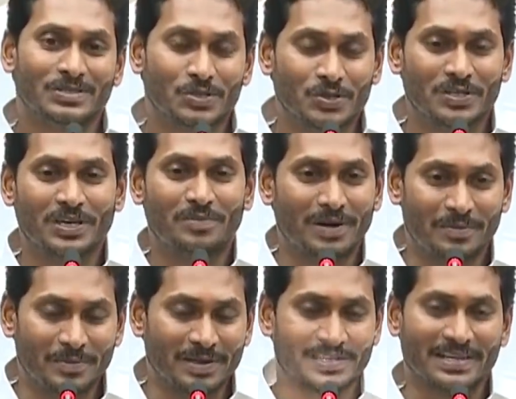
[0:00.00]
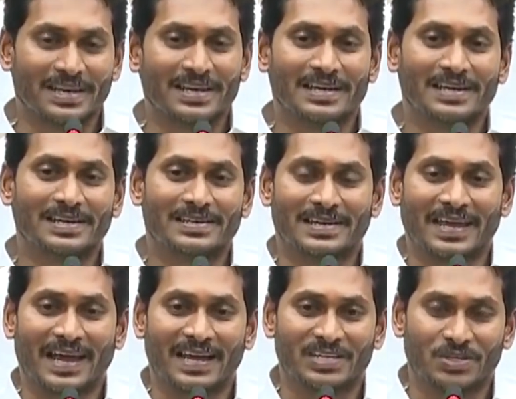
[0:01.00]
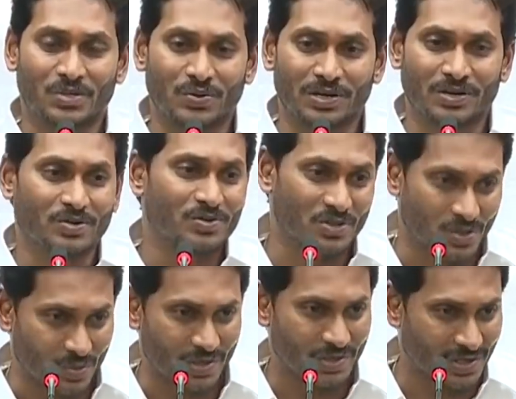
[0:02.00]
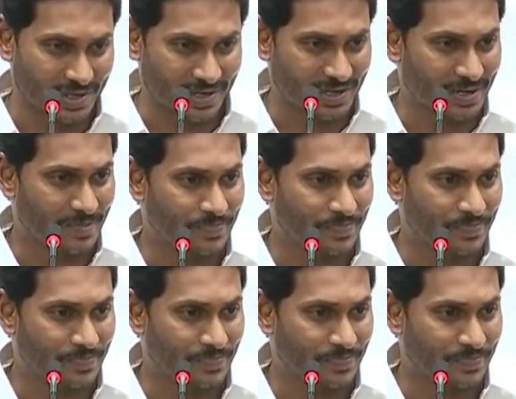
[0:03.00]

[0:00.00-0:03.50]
Chudamma, basically it's a catch 22 situation.